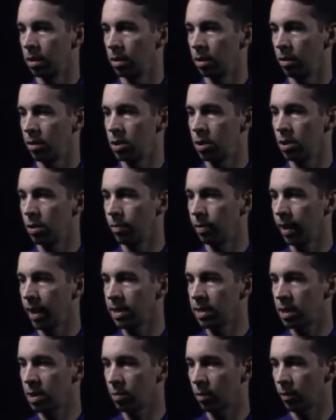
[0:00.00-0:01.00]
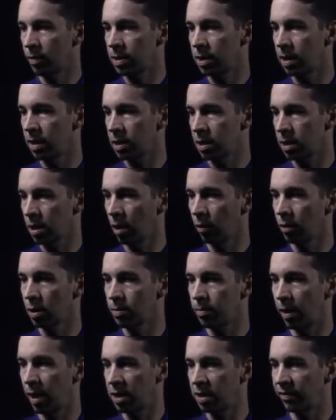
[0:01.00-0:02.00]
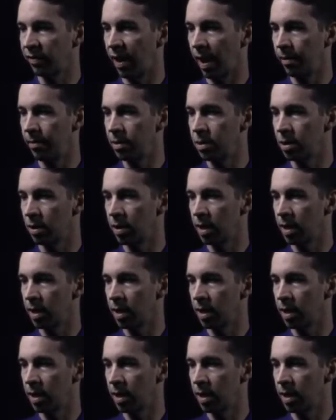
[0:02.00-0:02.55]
Those two places where we see the slow response fibers